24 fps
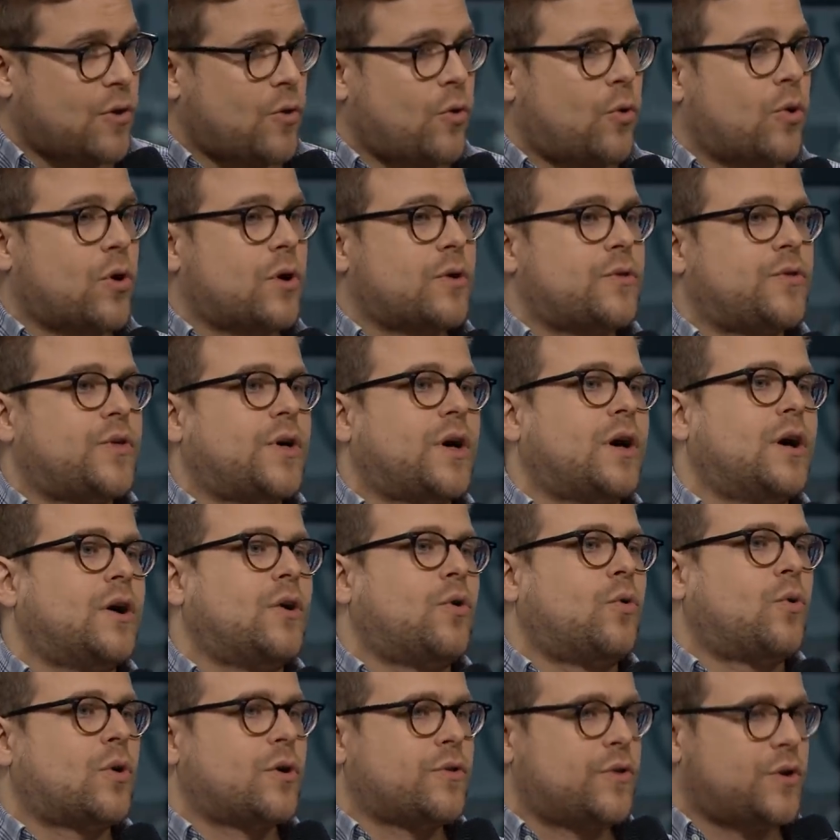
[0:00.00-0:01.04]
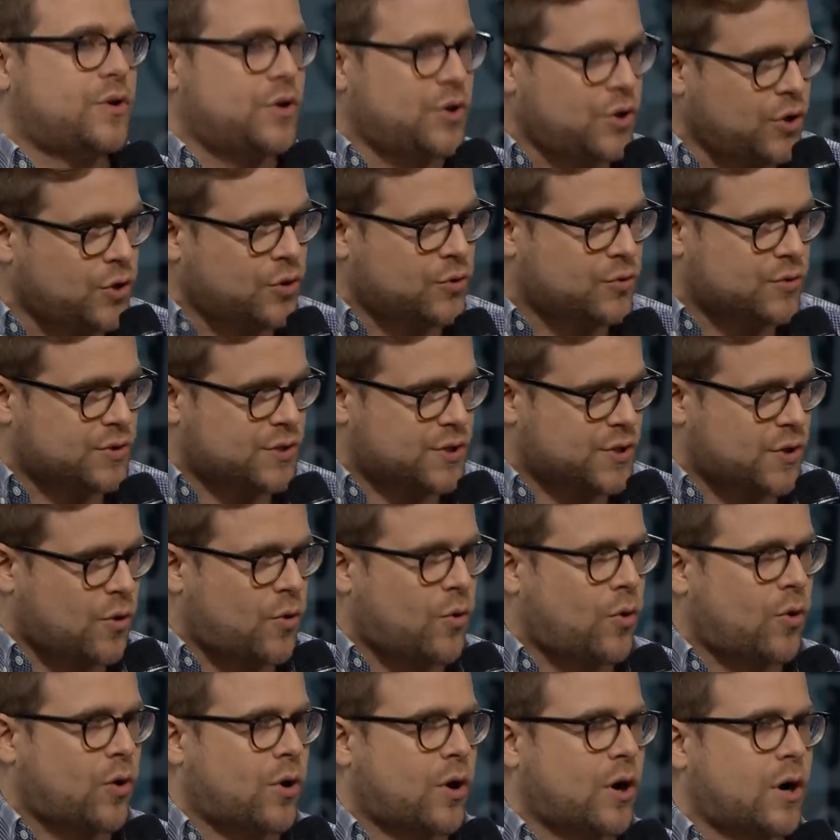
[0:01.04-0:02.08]
Or the, or the news,
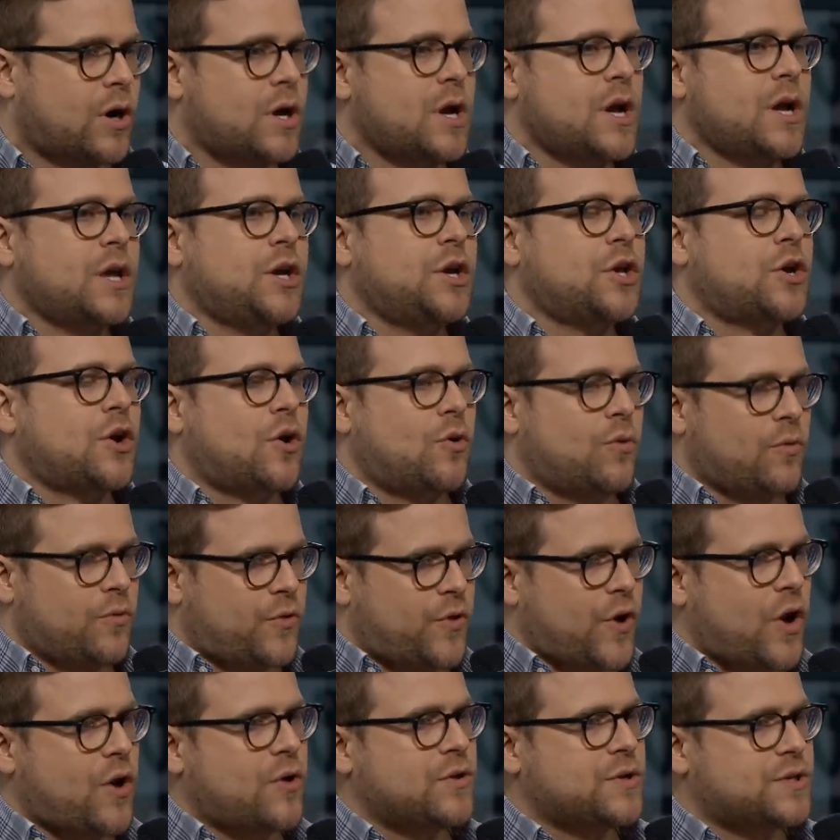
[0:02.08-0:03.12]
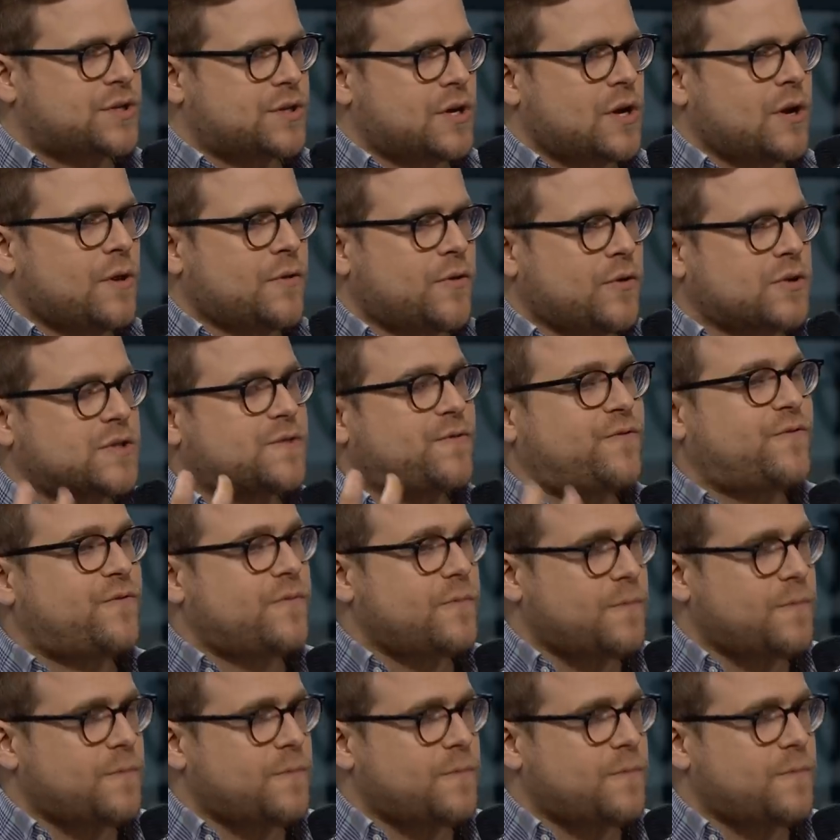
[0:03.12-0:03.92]
or, you know, the, those... those